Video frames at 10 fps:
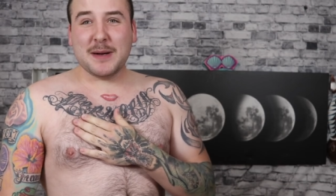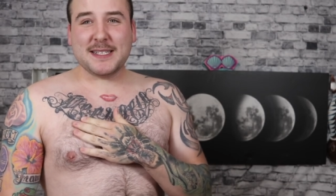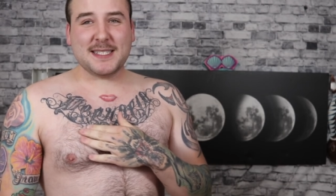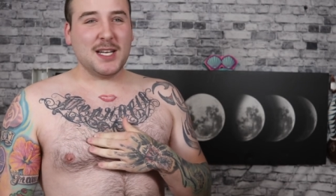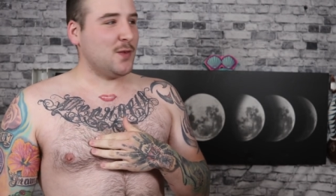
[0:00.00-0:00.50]
but
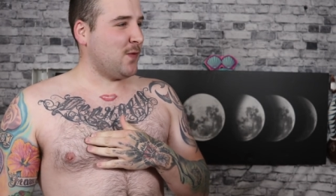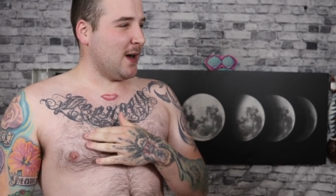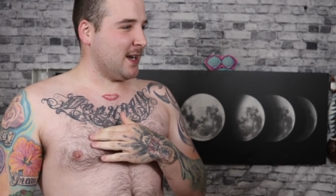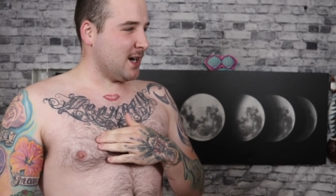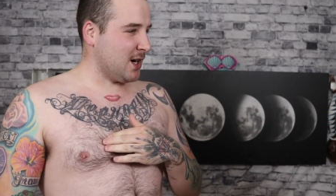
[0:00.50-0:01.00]
it still
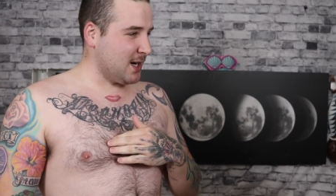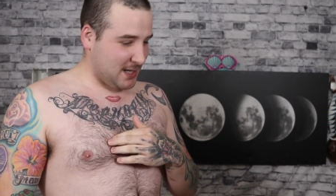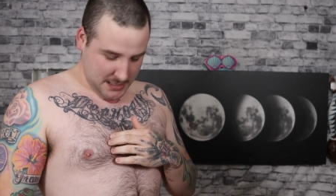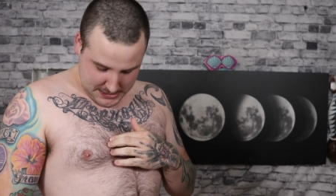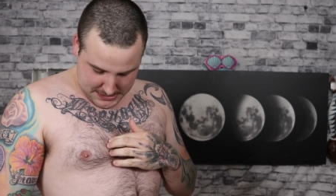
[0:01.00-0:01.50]
fucking
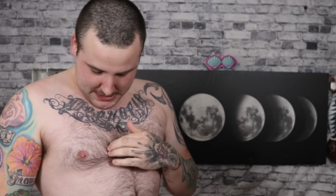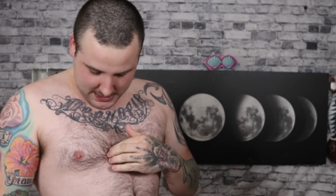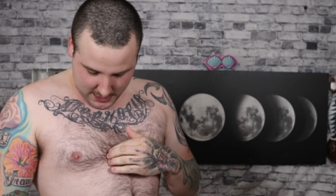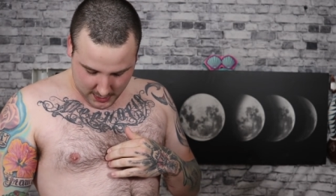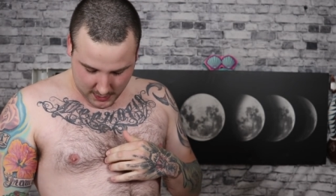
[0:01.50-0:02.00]
hurt.
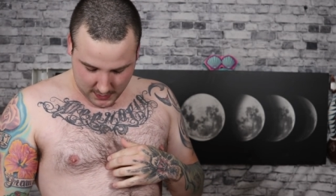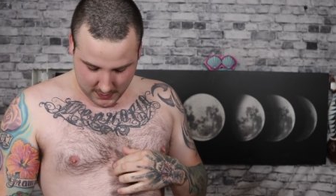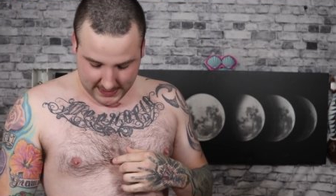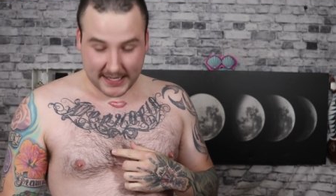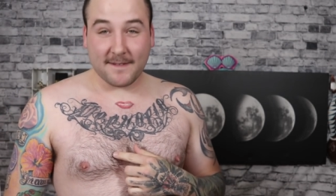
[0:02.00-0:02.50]

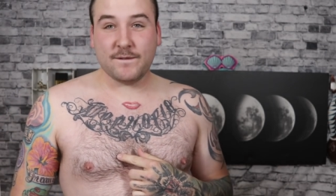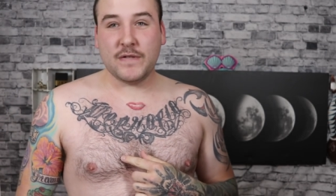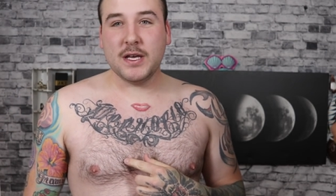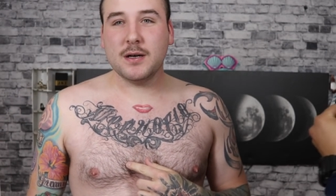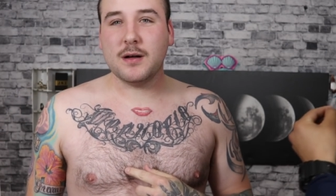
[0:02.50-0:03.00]
Oh, I can
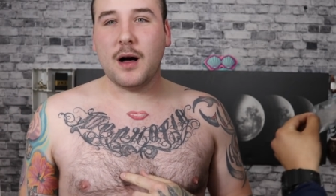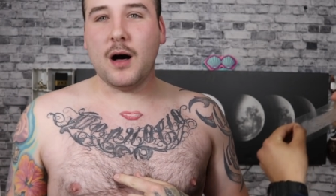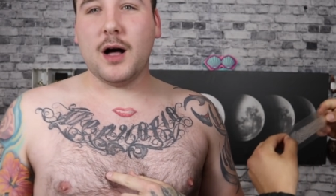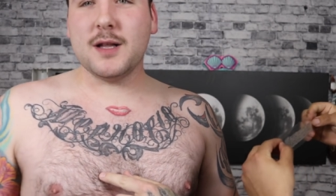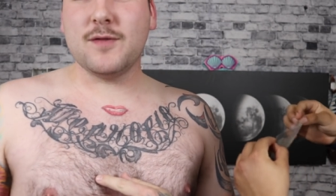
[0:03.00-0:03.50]
feel
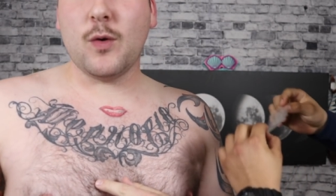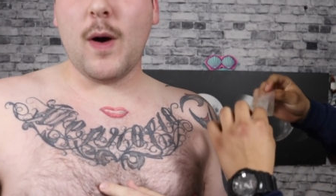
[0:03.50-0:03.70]
all of the